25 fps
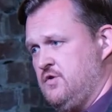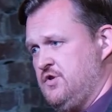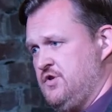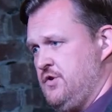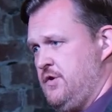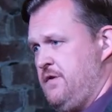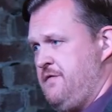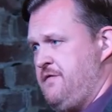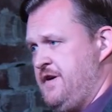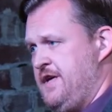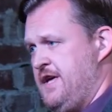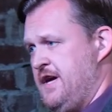
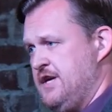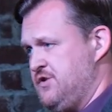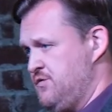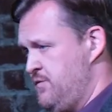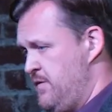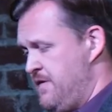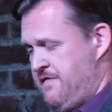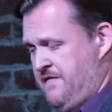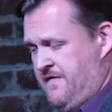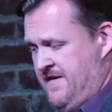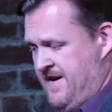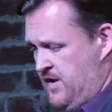
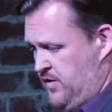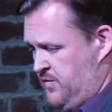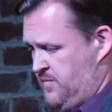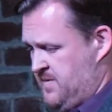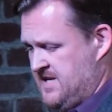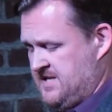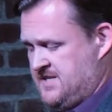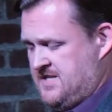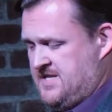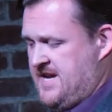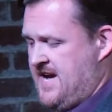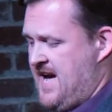certification. We failed
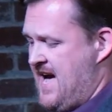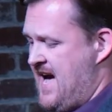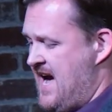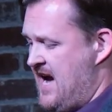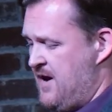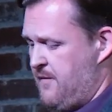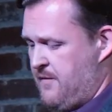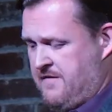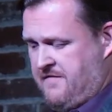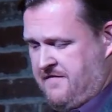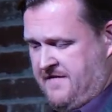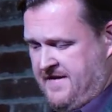
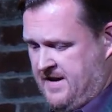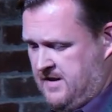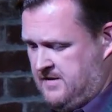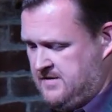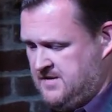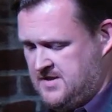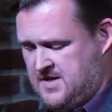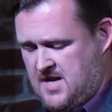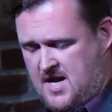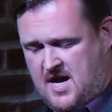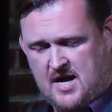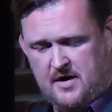PCI, we
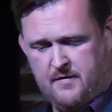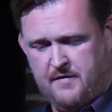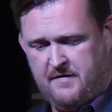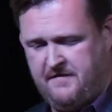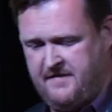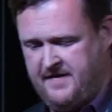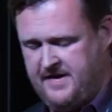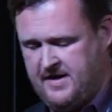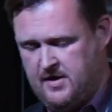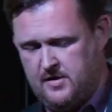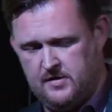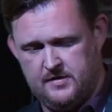failed SOC, we
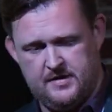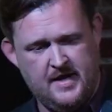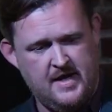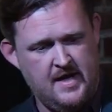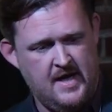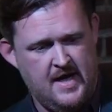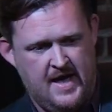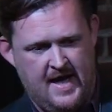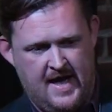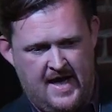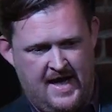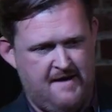failed
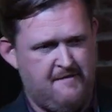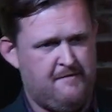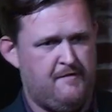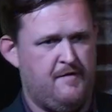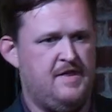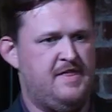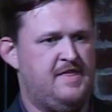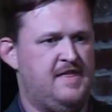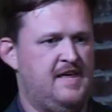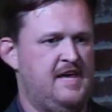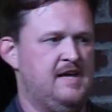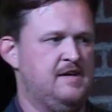
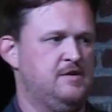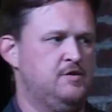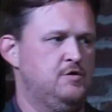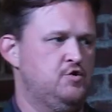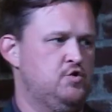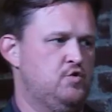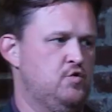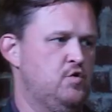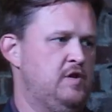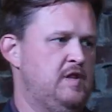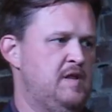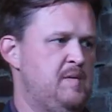everything
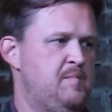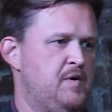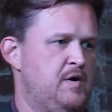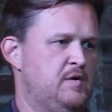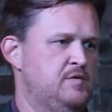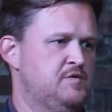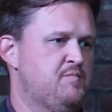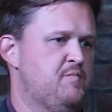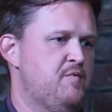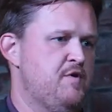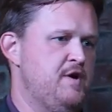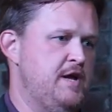shortly
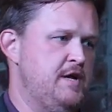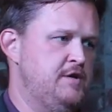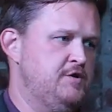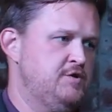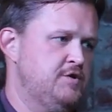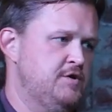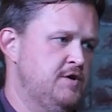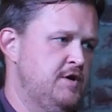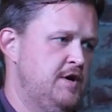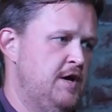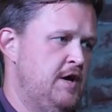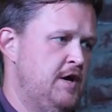
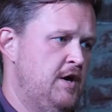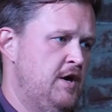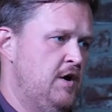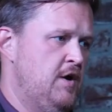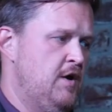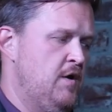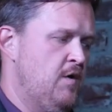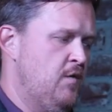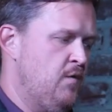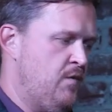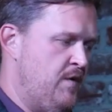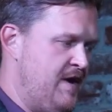post-breach.
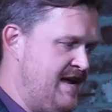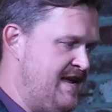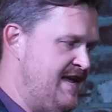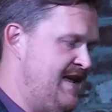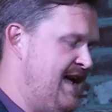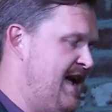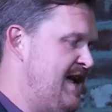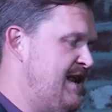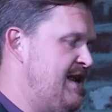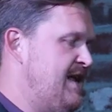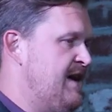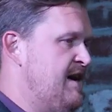
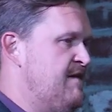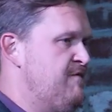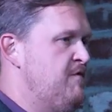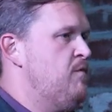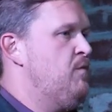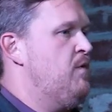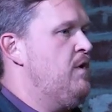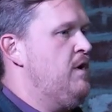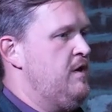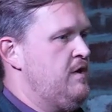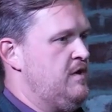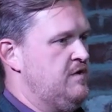Regaining every
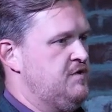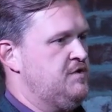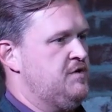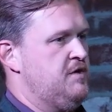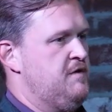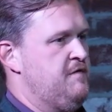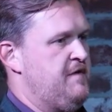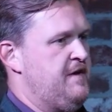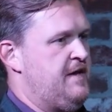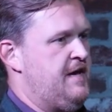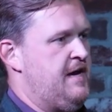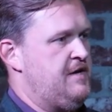one of those
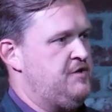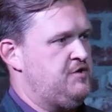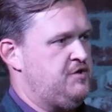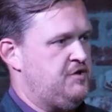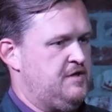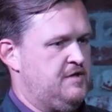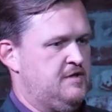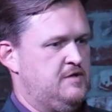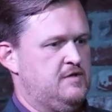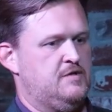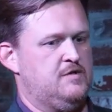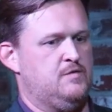
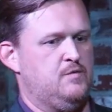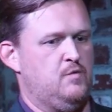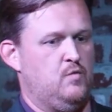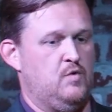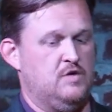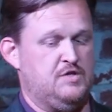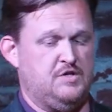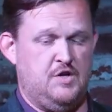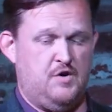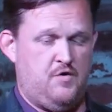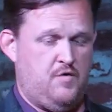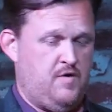certifications
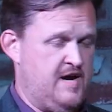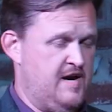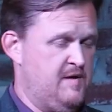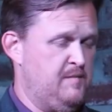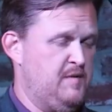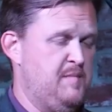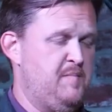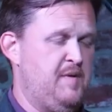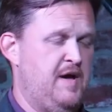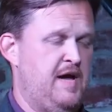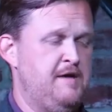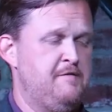was
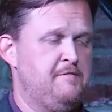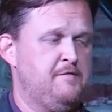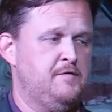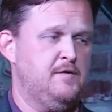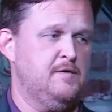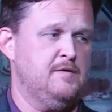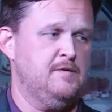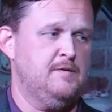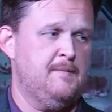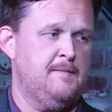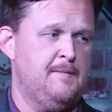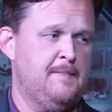incredibly
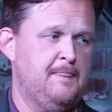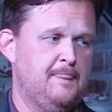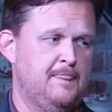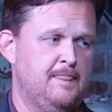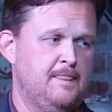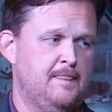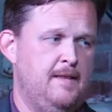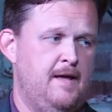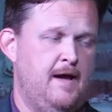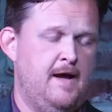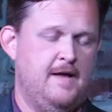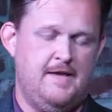painful,
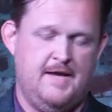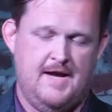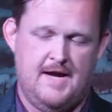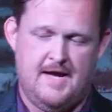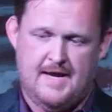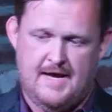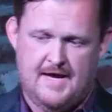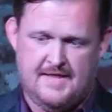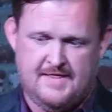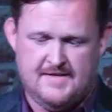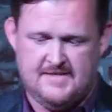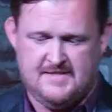and
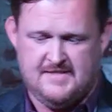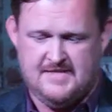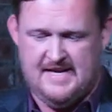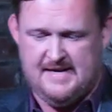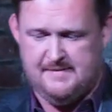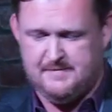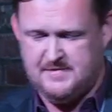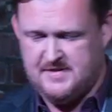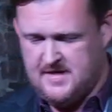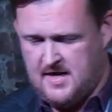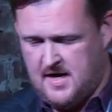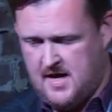yet at the
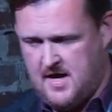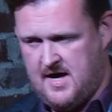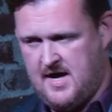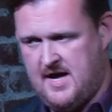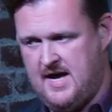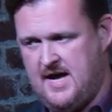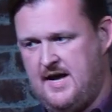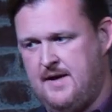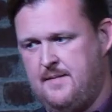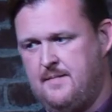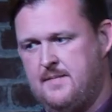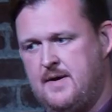same
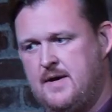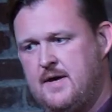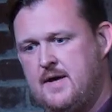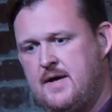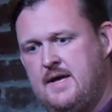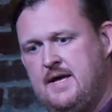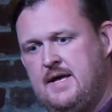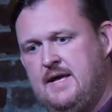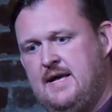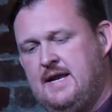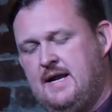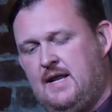time,
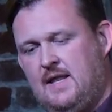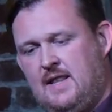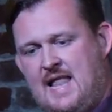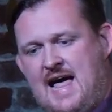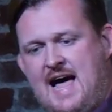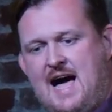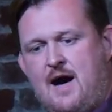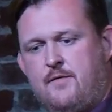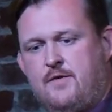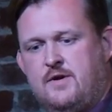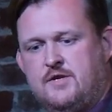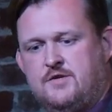it
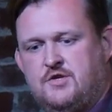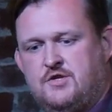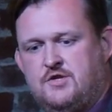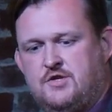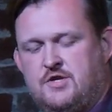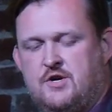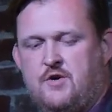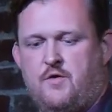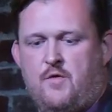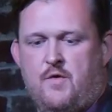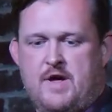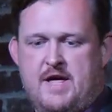allowed us
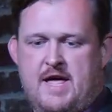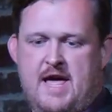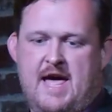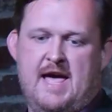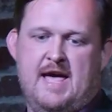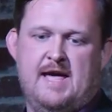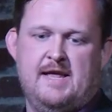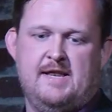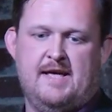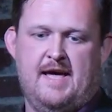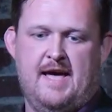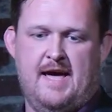to
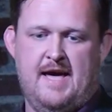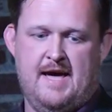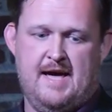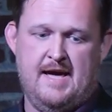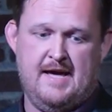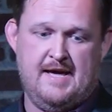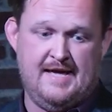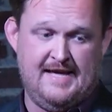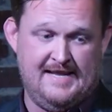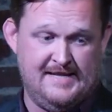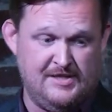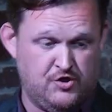create
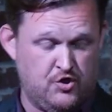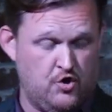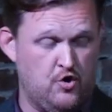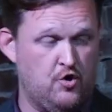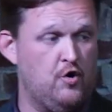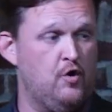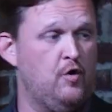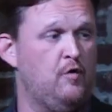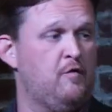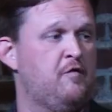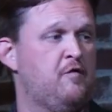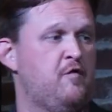an
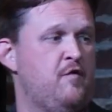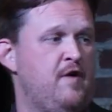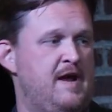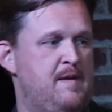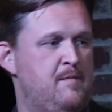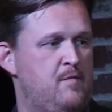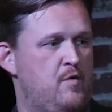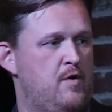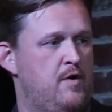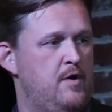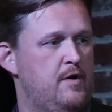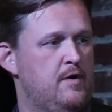internal
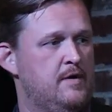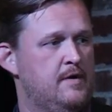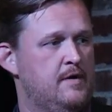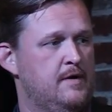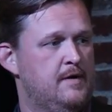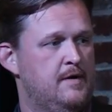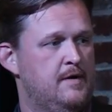framework